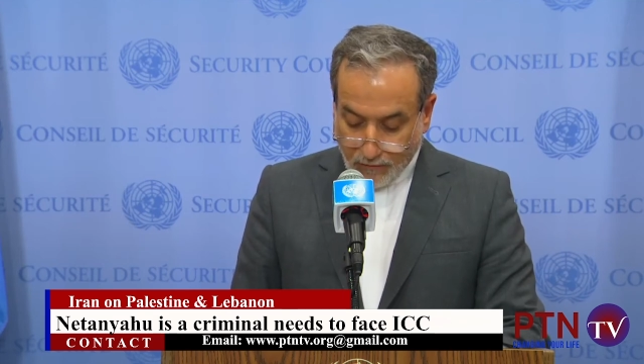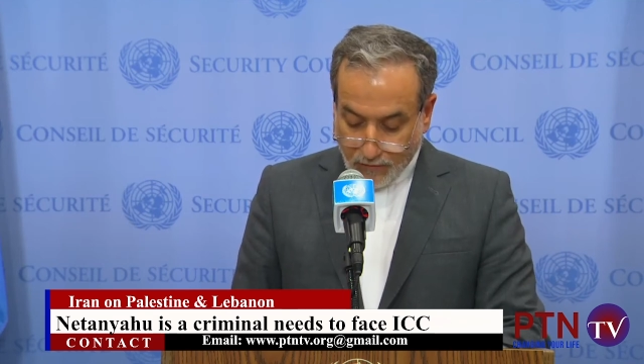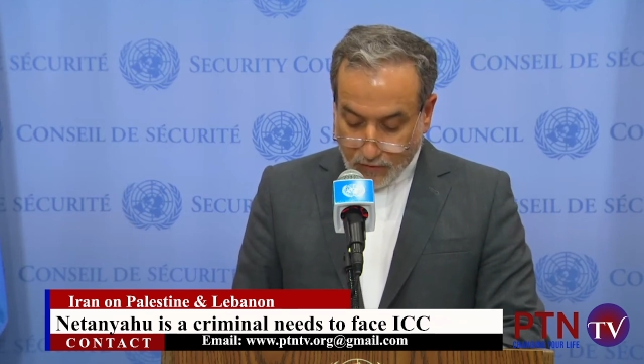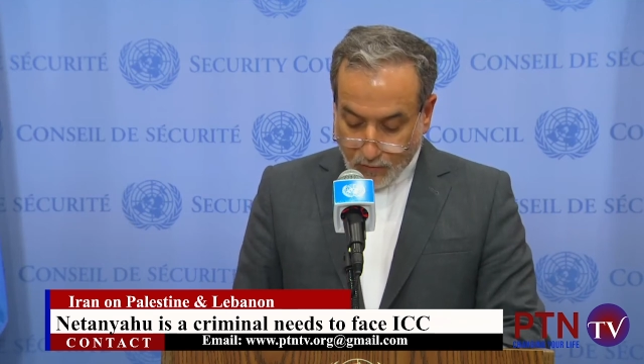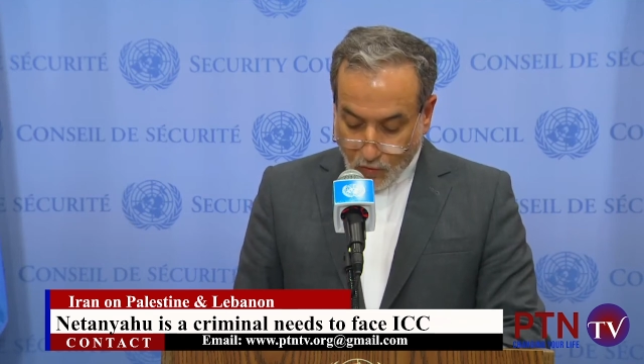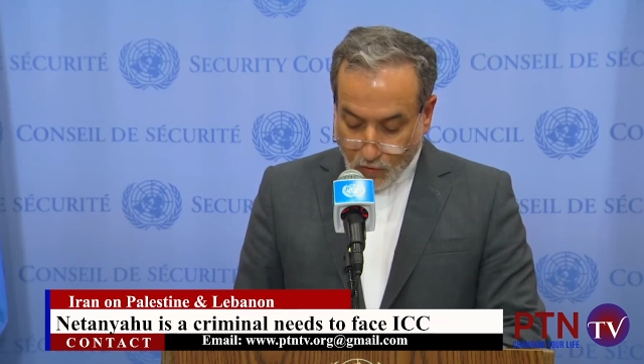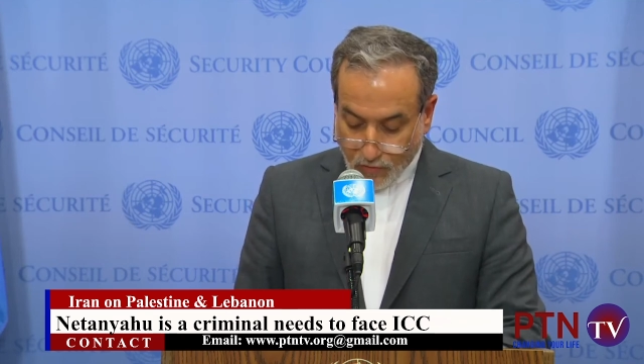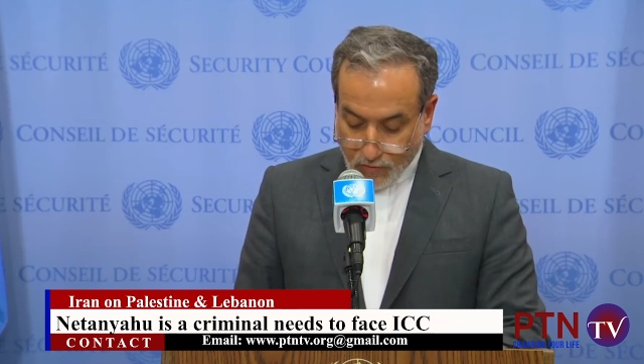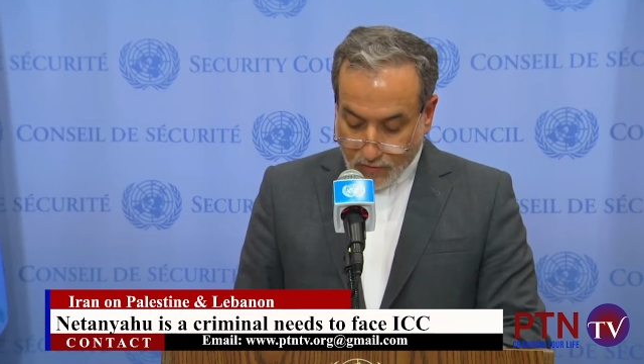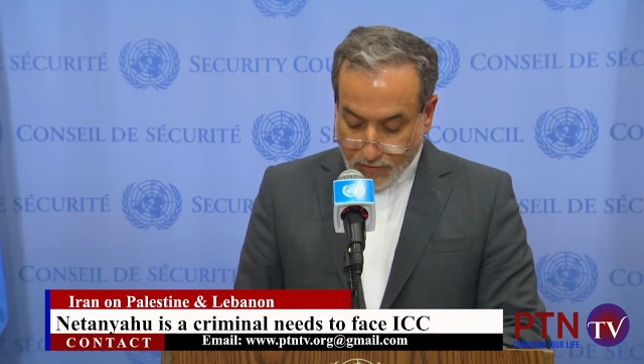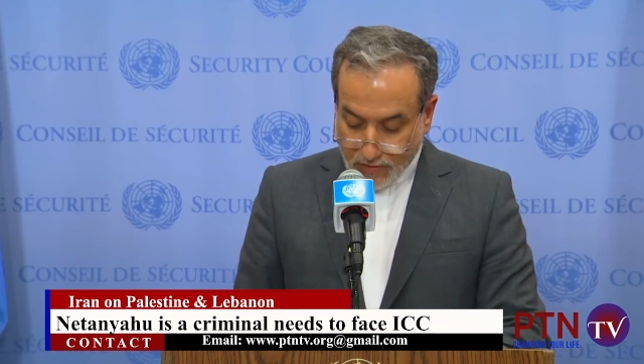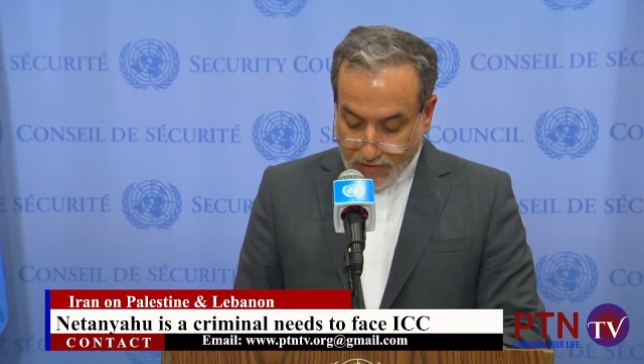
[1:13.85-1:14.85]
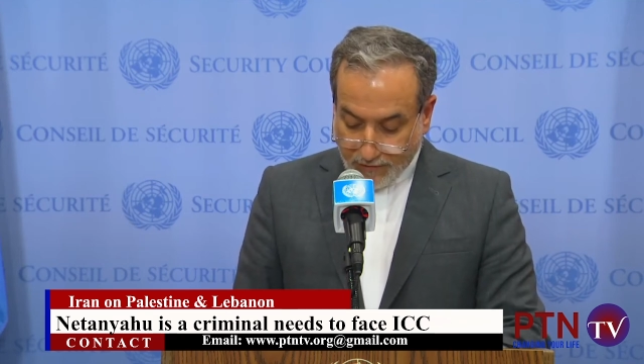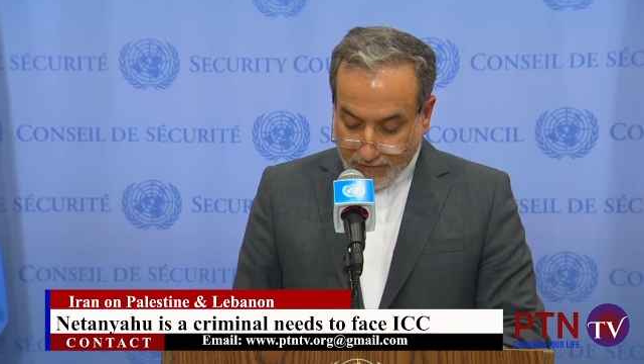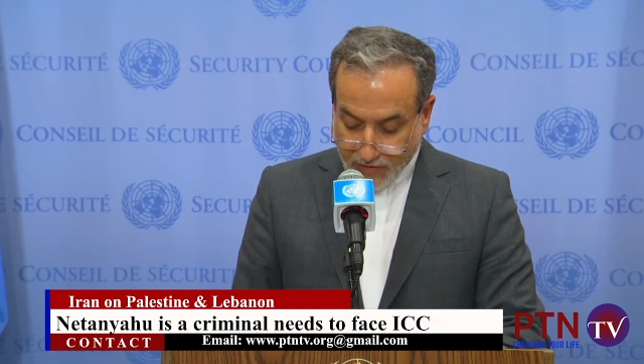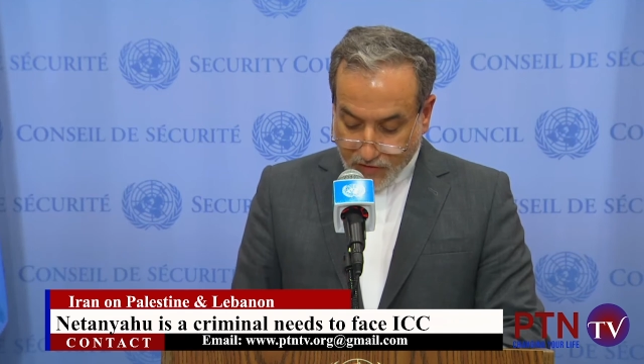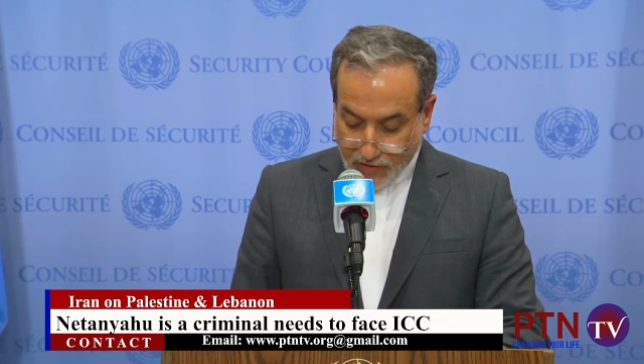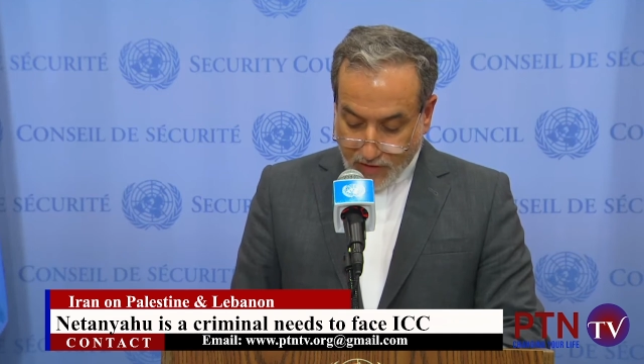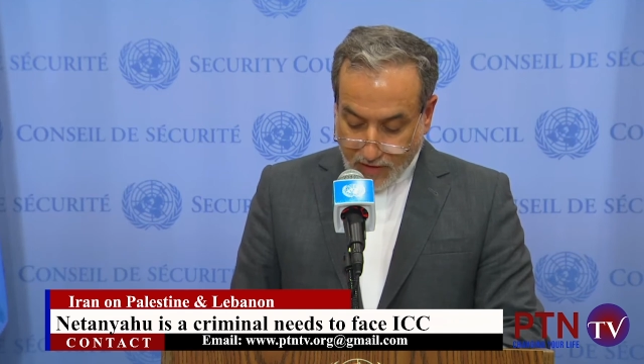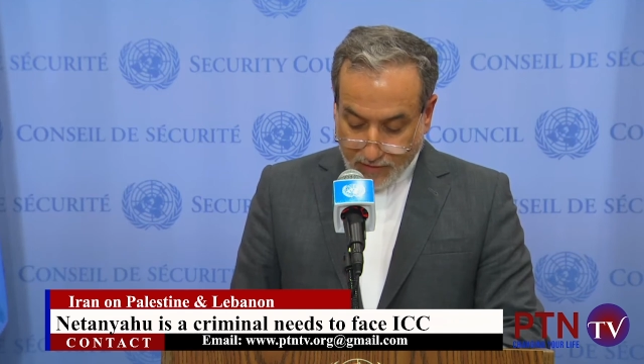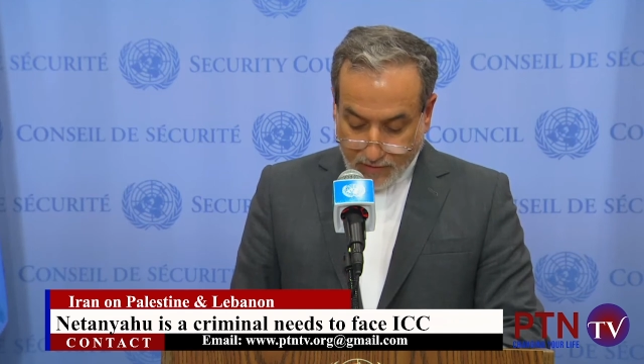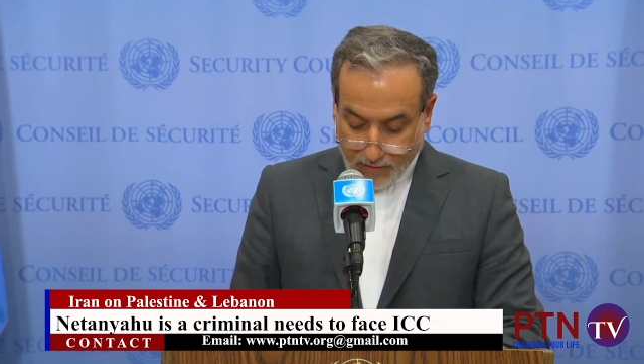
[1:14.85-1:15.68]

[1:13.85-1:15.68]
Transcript: with more savagery at